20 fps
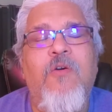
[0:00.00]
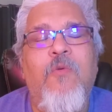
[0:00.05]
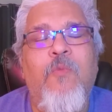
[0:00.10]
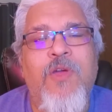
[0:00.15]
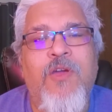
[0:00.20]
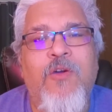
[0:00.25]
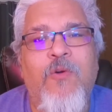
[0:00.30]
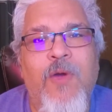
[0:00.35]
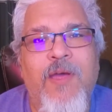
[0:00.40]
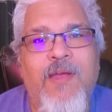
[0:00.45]

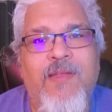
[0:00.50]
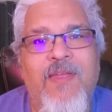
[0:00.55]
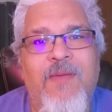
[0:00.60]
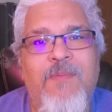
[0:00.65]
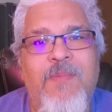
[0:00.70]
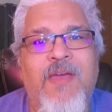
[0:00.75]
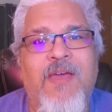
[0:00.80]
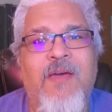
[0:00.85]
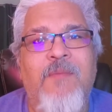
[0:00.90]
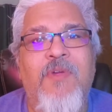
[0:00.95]
we quickly
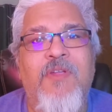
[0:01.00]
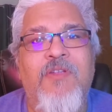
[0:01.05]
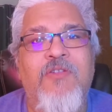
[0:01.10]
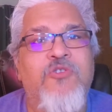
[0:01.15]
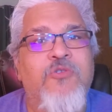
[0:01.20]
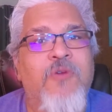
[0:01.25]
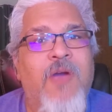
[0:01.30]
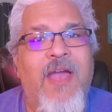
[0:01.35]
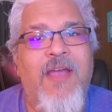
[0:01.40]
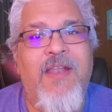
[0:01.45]
become a
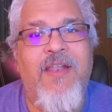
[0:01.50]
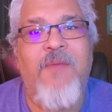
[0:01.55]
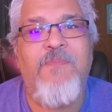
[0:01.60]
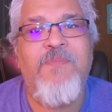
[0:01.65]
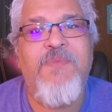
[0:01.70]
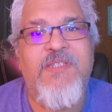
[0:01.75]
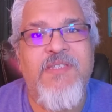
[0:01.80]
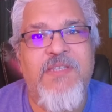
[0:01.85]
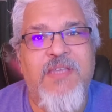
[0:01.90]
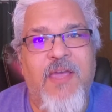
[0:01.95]
dried up
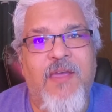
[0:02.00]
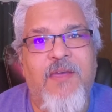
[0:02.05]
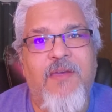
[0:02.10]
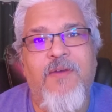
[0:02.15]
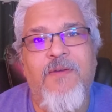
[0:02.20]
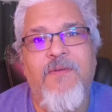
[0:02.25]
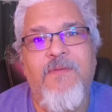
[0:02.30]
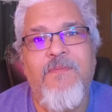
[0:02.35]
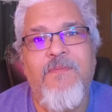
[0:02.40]
stick.